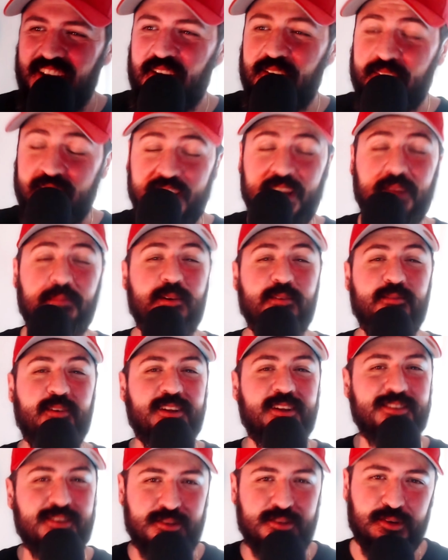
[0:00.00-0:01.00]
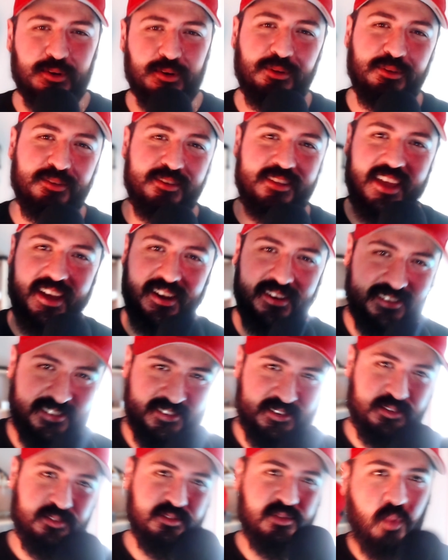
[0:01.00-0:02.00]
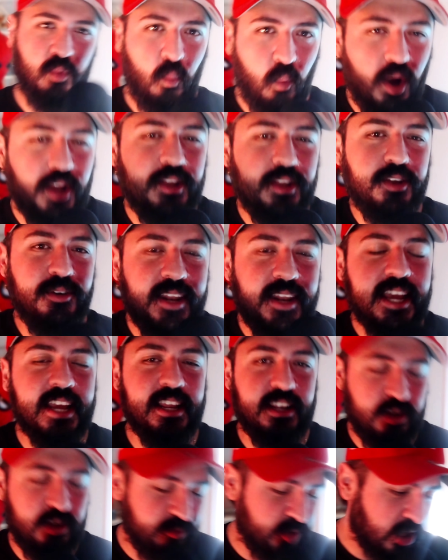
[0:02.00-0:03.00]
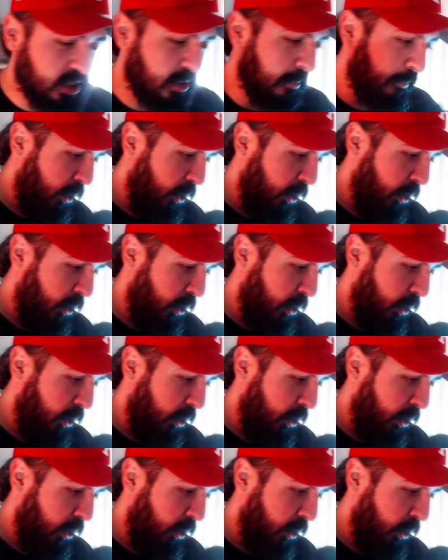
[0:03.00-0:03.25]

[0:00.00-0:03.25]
We're going to move on to tools now. What you need. You've got the